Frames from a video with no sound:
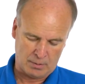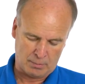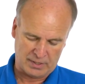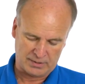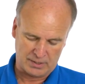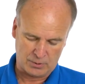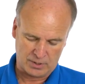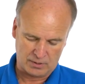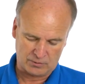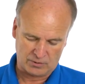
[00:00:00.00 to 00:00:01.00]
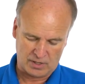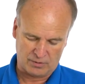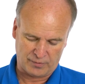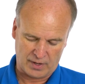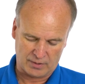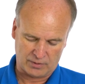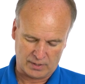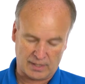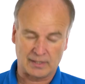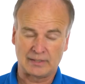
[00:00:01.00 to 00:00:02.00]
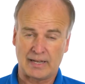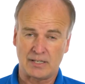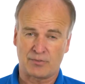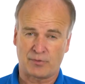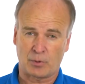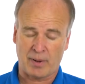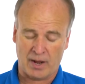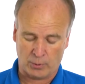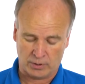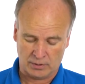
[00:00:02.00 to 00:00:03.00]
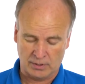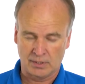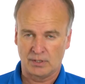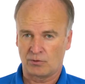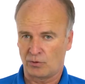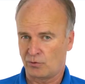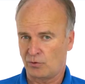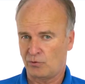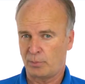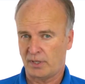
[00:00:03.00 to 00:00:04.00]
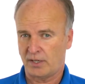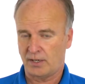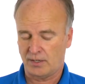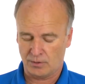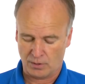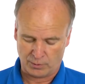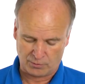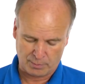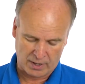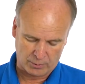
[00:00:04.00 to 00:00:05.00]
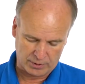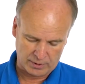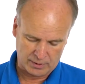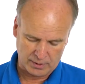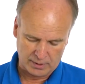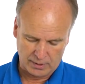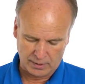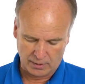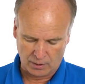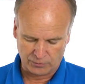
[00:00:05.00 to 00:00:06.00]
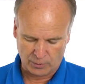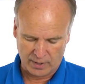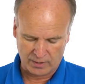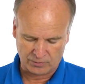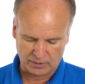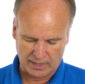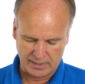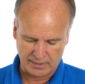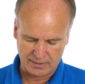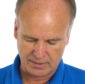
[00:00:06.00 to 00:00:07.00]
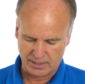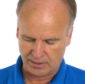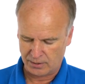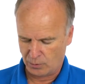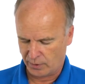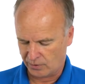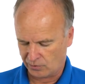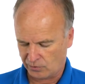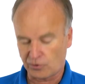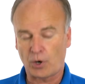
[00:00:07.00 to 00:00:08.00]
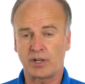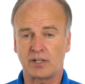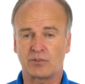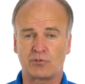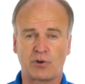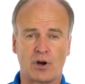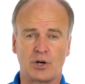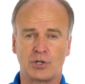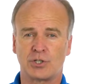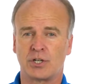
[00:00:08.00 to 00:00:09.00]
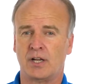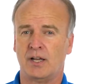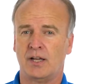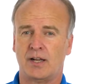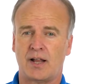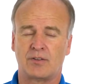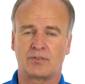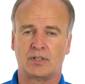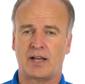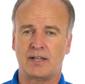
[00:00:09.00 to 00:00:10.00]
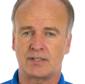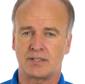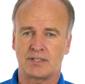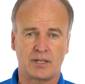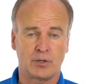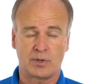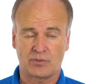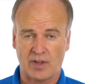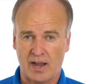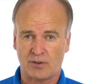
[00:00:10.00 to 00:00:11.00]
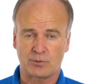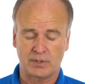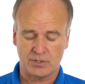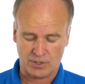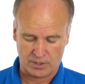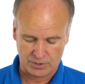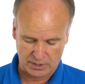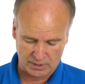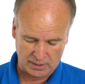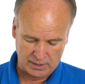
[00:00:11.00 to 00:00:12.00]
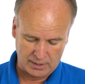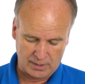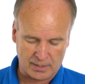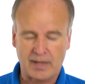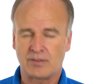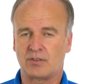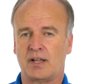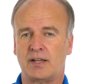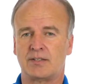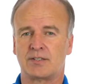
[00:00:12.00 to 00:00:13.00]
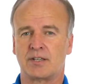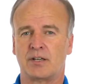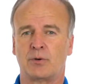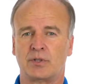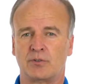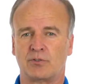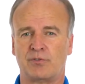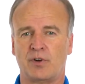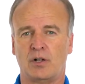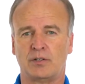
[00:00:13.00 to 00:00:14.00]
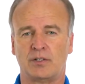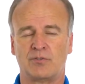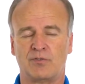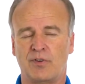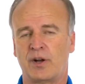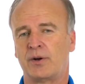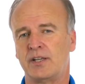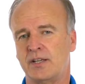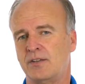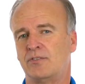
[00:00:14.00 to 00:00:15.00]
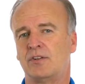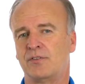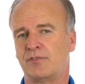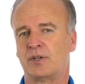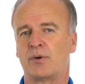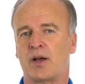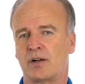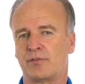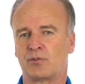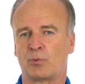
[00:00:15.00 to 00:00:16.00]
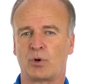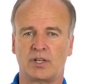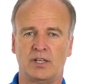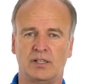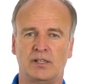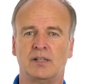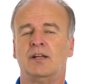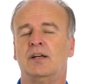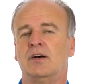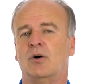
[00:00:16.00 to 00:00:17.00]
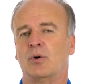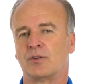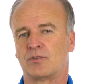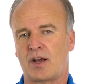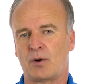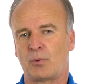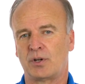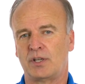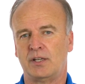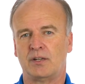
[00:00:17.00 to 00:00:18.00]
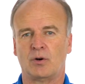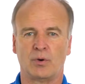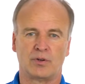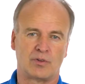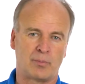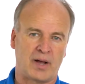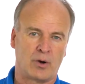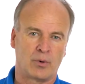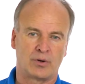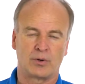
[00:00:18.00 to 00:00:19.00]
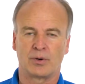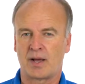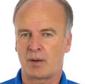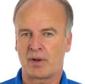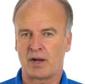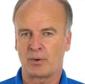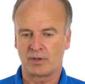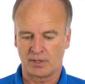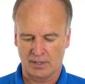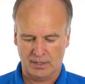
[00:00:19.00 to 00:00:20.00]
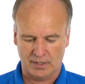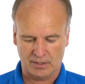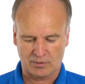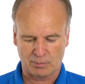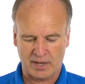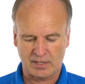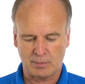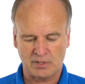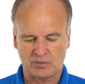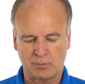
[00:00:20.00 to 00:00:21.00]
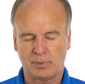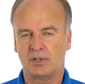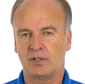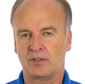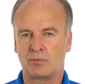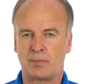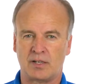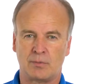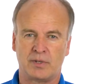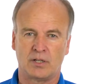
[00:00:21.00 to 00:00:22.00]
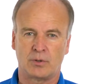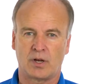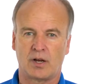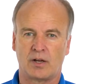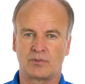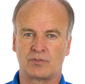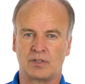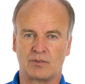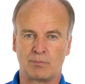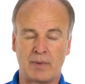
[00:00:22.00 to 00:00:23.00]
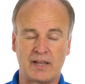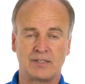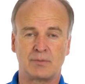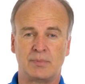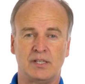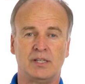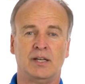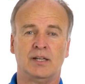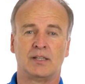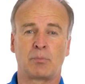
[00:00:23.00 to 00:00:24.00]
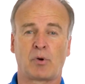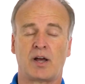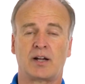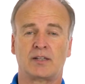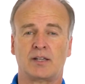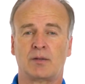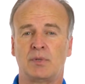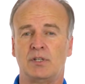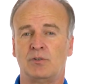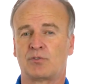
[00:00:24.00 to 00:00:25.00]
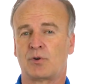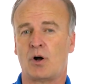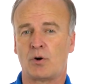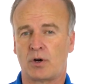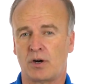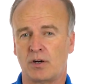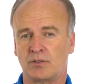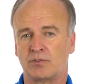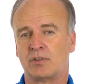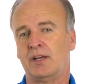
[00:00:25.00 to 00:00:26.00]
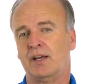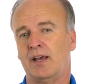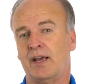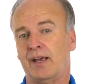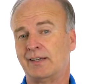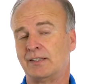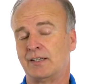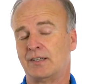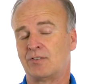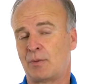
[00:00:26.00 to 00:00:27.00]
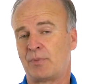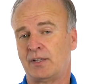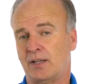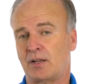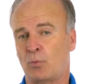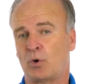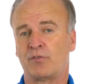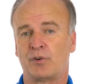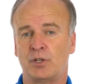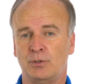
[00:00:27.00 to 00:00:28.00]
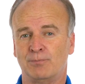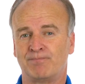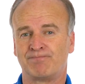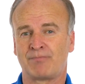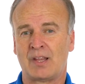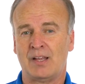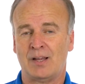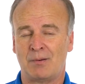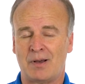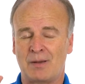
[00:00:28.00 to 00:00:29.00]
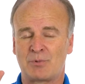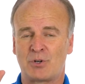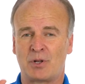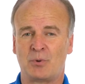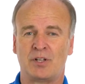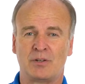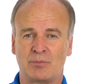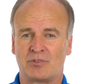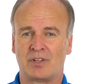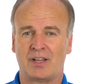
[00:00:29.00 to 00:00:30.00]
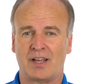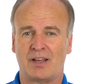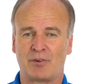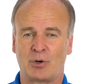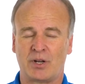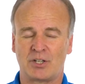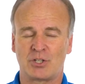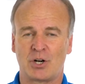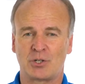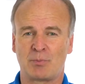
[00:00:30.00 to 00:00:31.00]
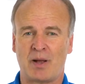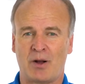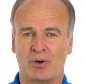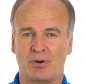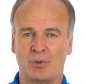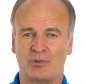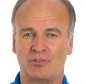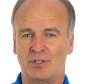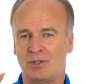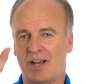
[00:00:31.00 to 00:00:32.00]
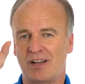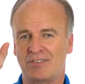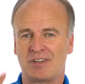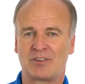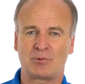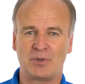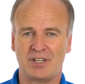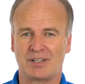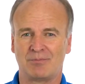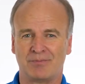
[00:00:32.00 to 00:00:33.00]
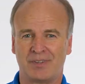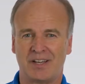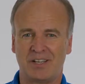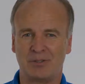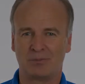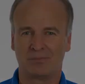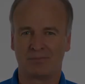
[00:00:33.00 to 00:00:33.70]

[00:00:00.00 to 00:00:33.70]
But the unit itself has a light for power, so as soon as you plug it in, you know it's powered. It also has a light to tell you when it's starting its charge. It has a light to tell you when it's actually charging, and it has a light to tell you when there's a fault. It's very easy to figure out if it's working or it's not working, or is it powered or not powered. It's made to be simple, it's made to be low cost, it's made to be the product that can be used for all cars, and it's something that can work for you. I'm Tony Williams for Quick Charge Power. We'll see you guys next week. Thank you.